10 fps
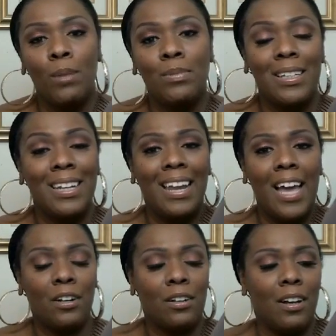comes in a
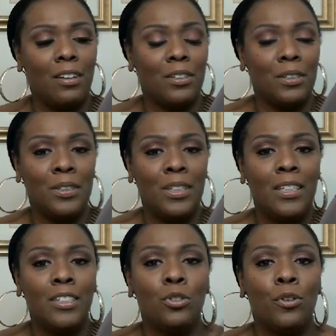lighter color
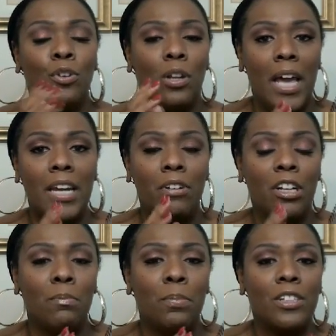so if you're lighter
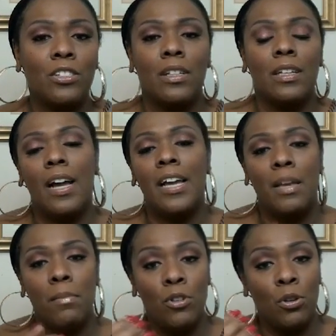in complexion than I
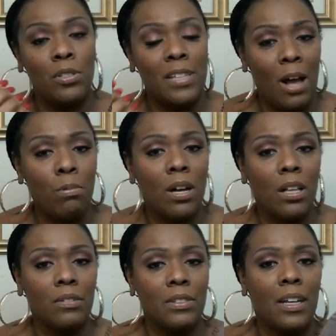am and your scalp
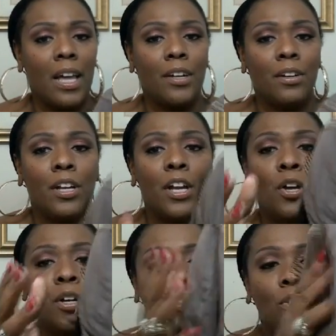color is lighter
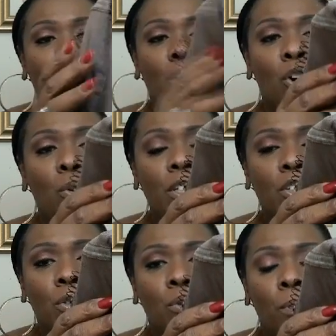you can
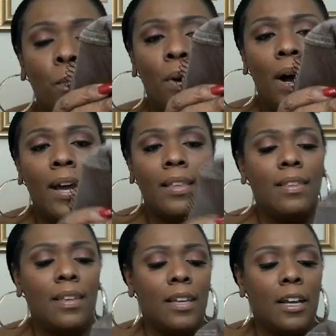always buy
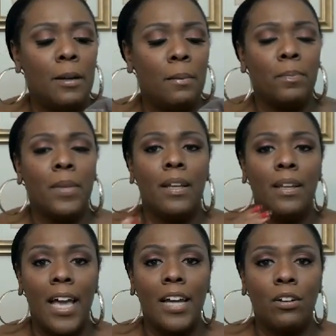the um,
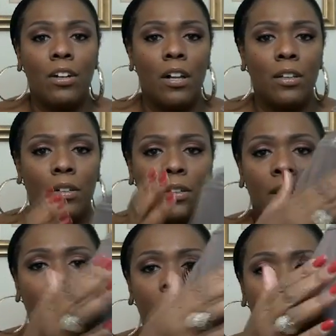lighter color
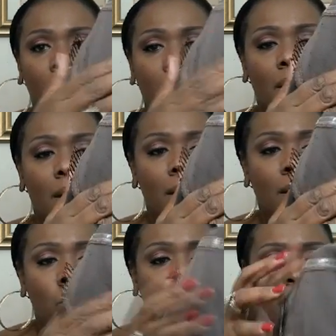
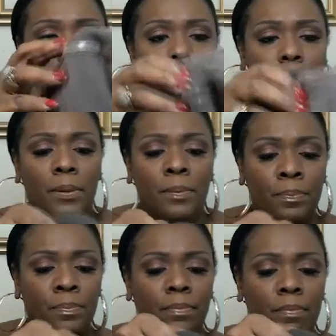uh, wig cap
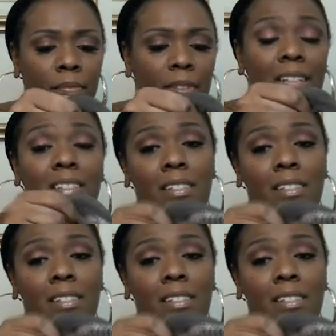that's